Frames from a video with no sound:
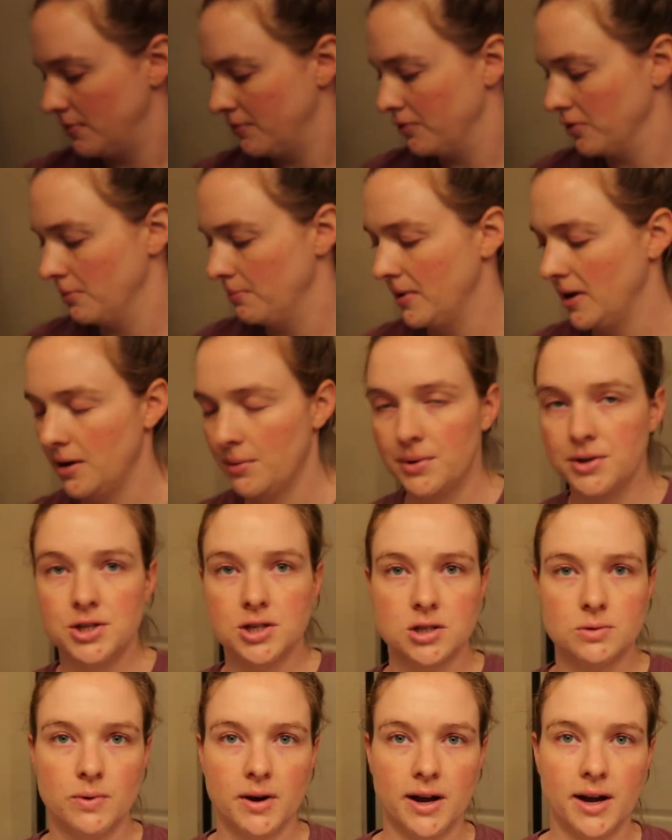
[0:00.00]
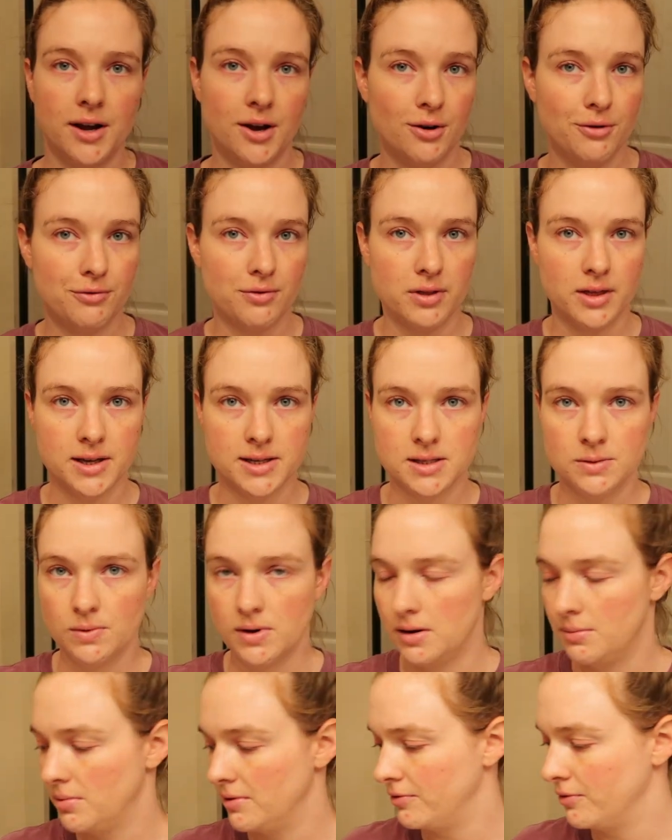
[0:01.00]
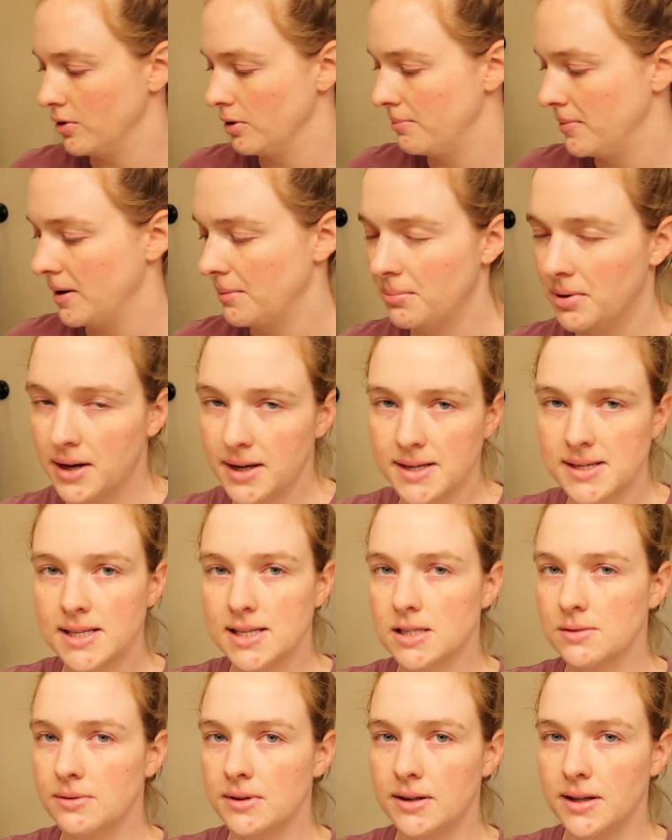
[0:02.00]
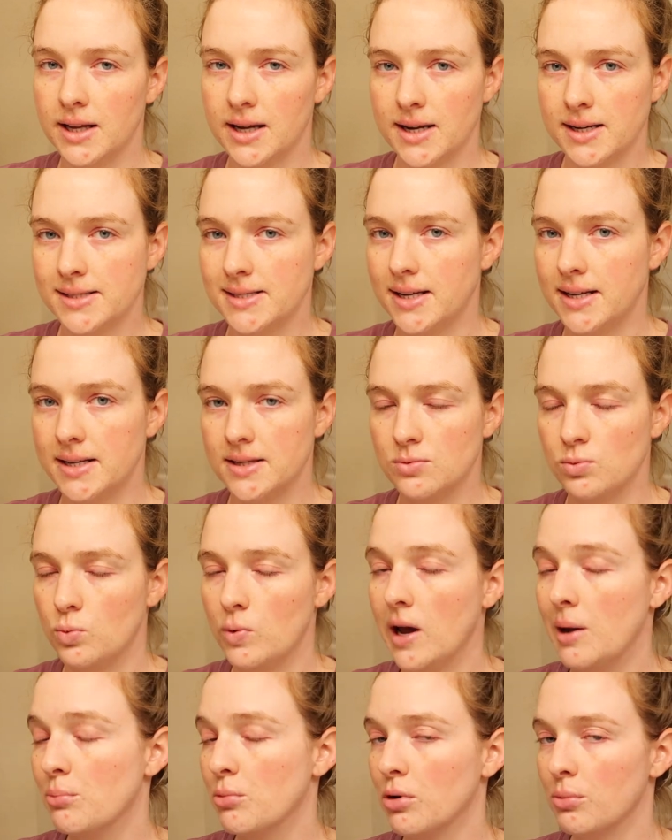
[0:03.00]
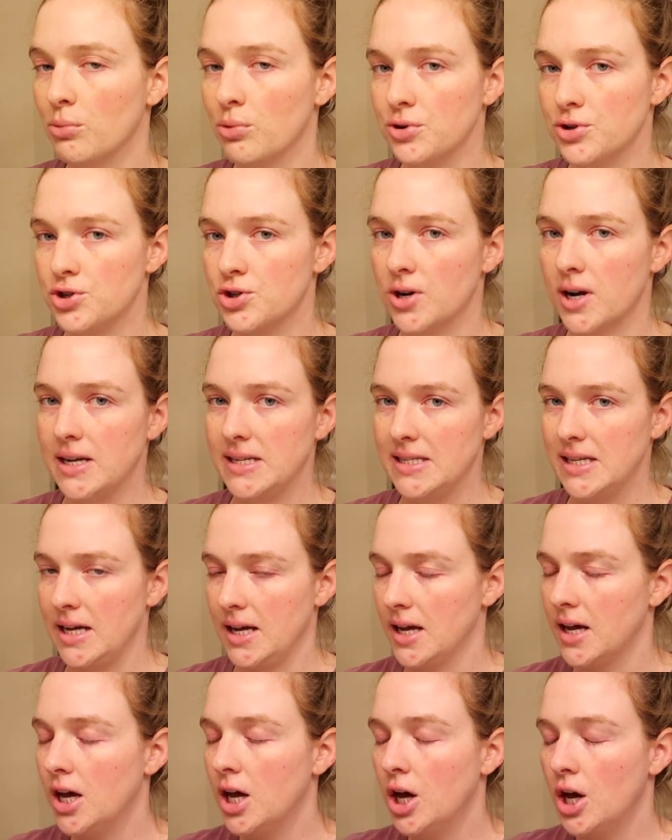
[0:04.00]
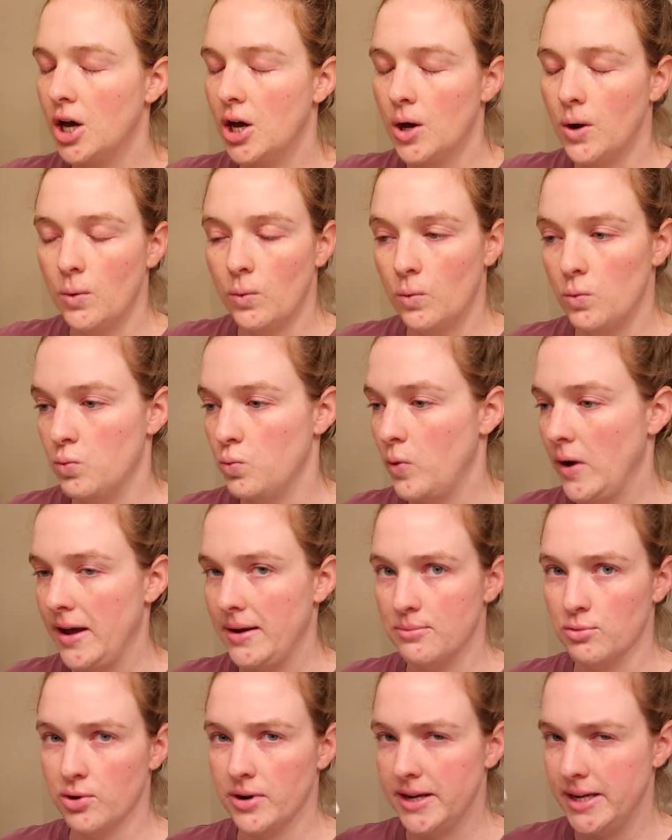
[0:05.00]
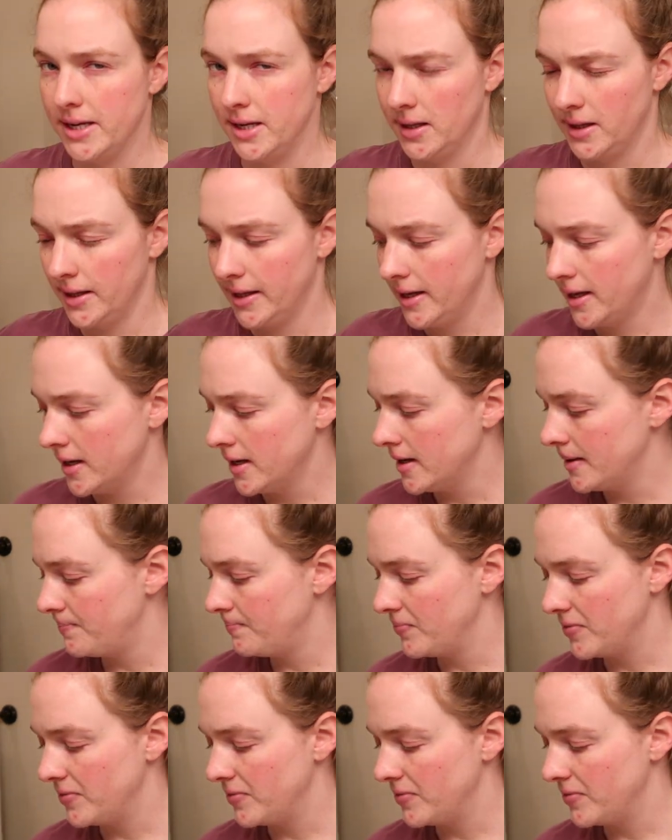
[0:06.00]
before bed, which is why I go for this one before bed. Plus this one, like I said, is way more moisturizing, way more healing.